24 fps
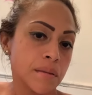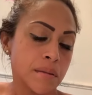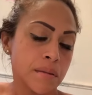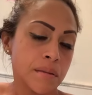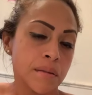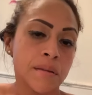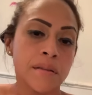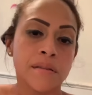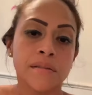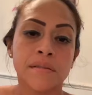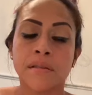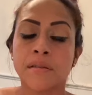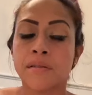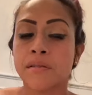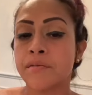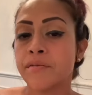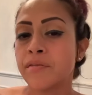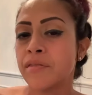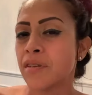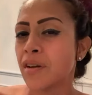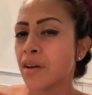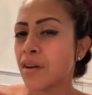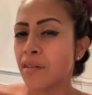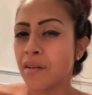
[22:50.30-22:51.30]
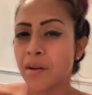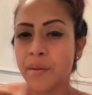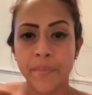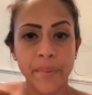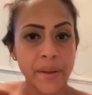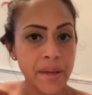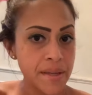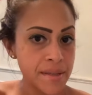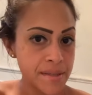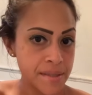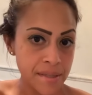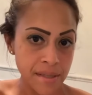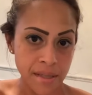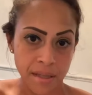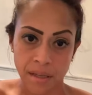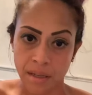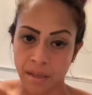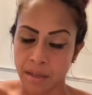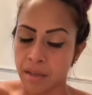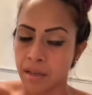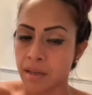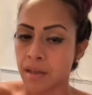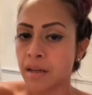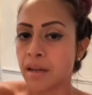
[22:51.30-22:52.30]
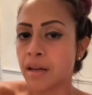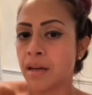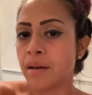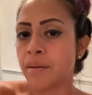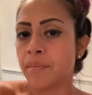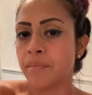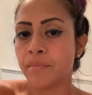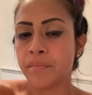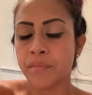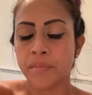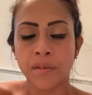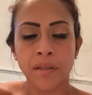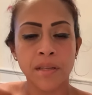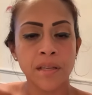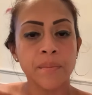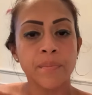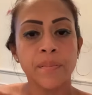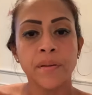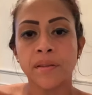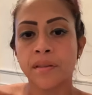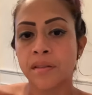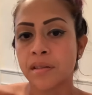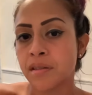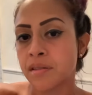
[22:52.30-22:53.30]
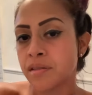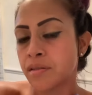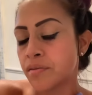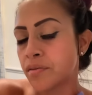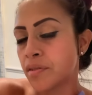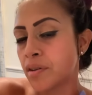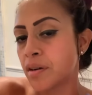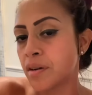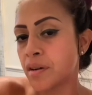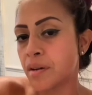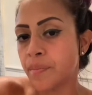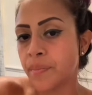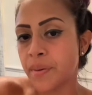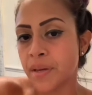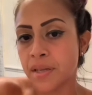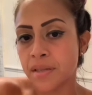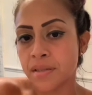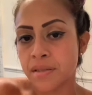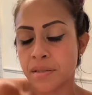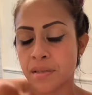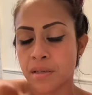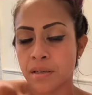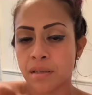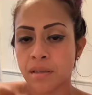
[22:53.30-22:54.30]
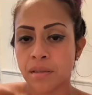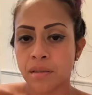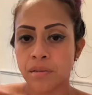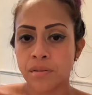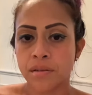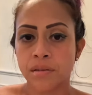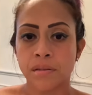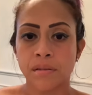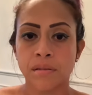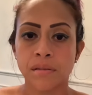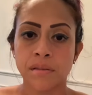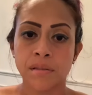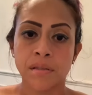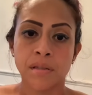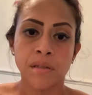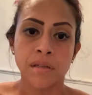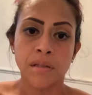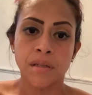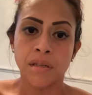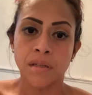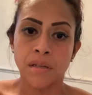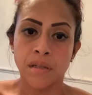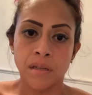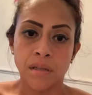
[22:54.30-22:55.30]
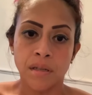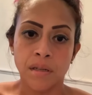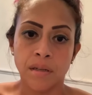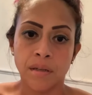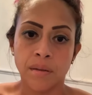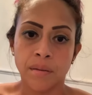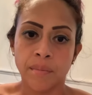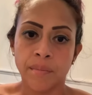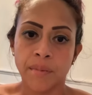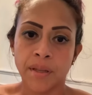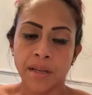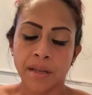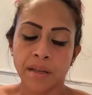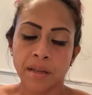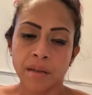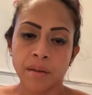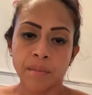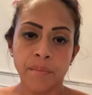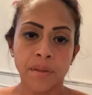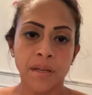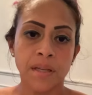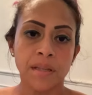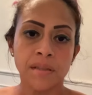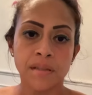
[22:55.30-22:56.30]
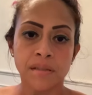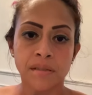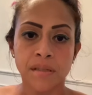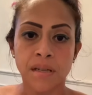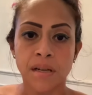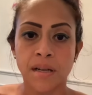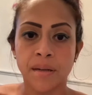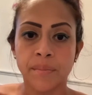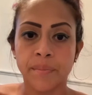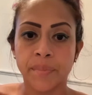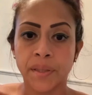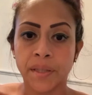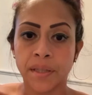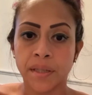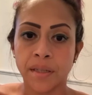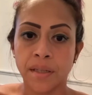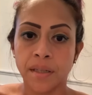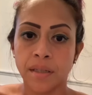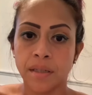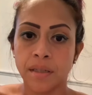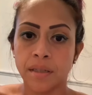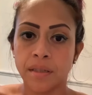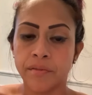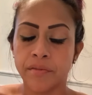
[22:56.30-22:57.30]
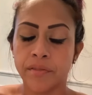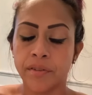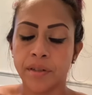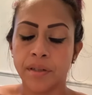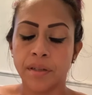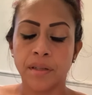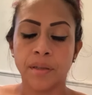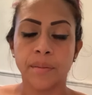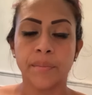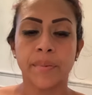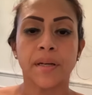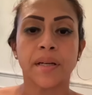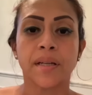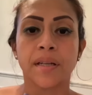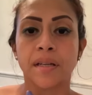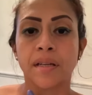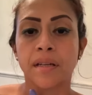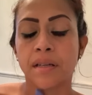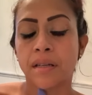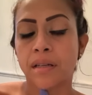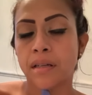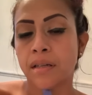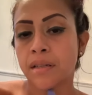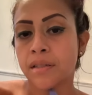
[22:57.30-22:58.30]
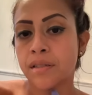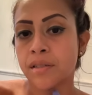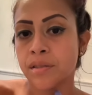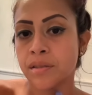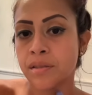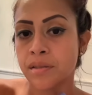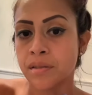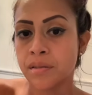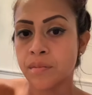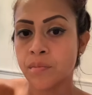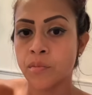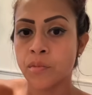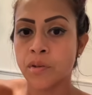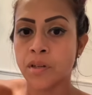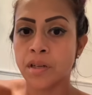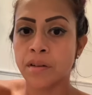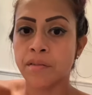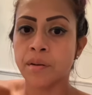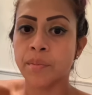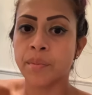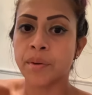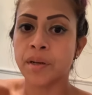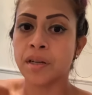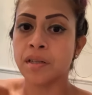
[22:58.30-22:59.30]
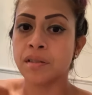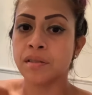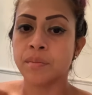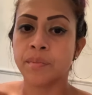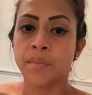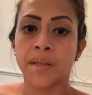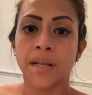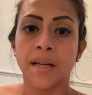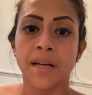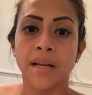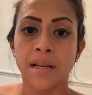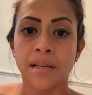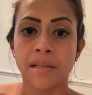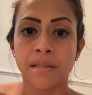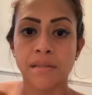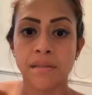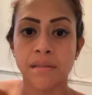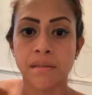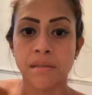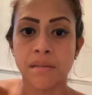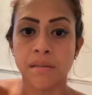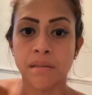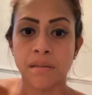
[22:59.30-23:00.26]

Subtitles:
This is very basic. Keeping things very basic. I'm not going to make this complicated for anybody. I just want everybody to blast.